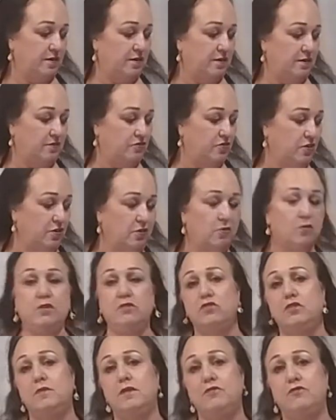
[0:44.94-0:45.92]
So I go
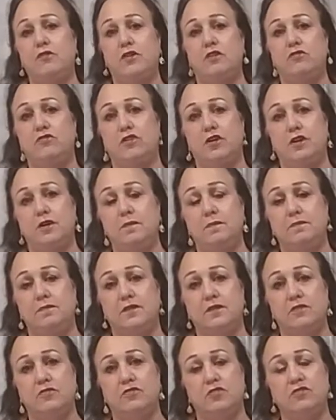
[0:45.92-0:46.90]
into my freezer,
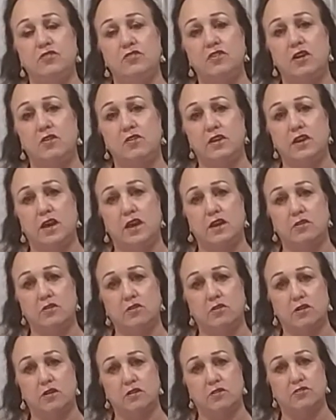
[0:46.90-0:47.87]
because this is how Keanu
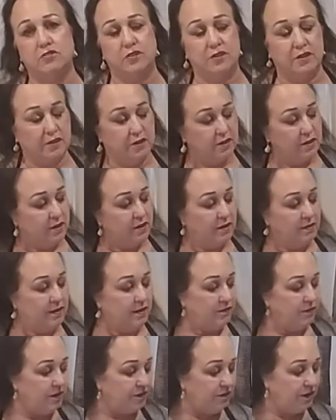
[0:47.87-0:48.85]
cooks.
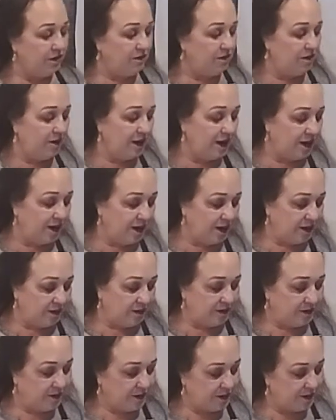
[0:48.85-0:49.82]
Like, what are we gonna eat?
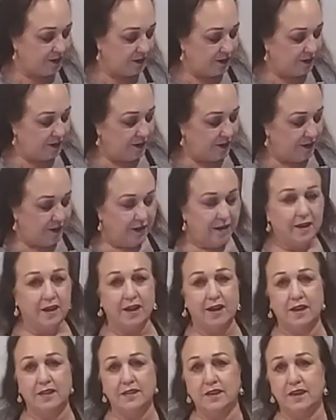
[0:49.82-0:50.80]
I
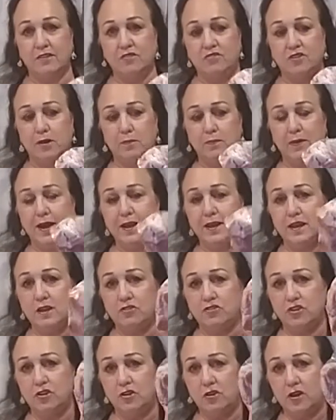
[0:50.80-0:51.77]
got this
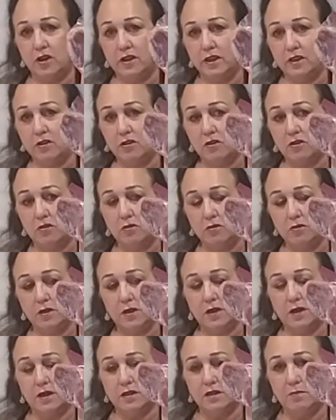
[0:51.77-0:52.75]
package, you know how
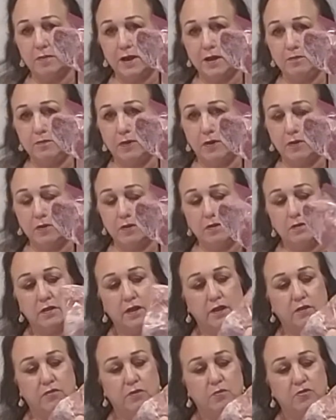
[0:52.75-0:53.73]
you buy bulk,
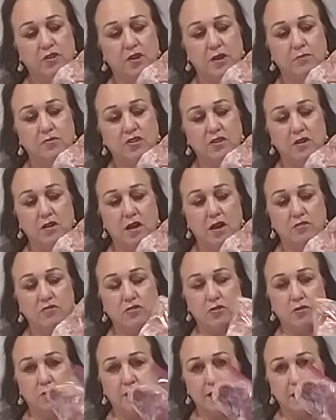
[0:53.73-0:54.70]
like from Sam's and
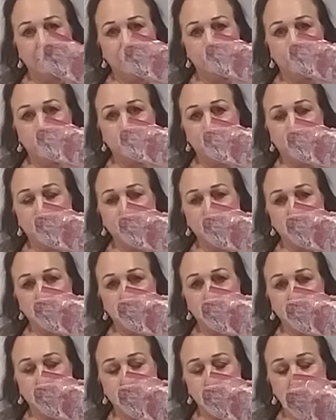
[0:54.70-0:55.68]
Costco, and I pre-package
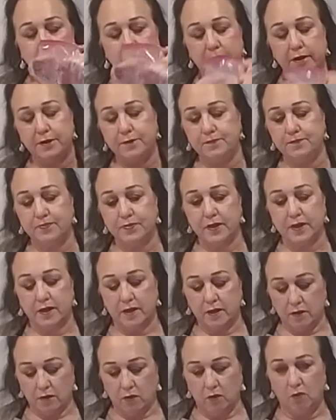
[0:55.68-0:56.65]
my hamburger.
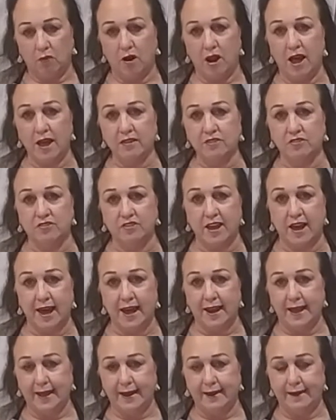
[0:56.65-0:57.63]
Rock
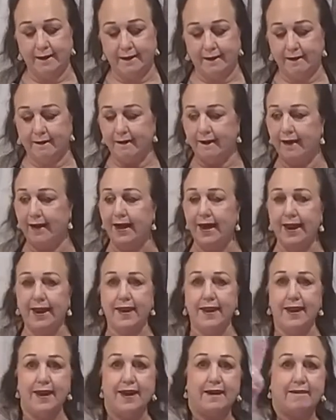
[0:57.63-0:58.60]
solid, out of
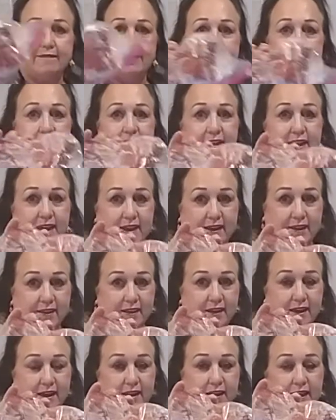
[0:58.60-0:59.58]
the oven, look at it,
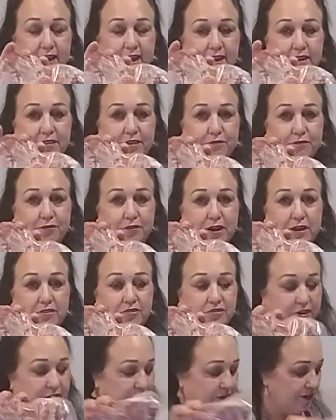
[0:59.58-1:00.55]
out of the
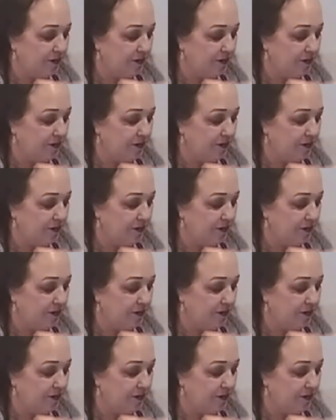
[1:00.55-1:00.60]
freezer.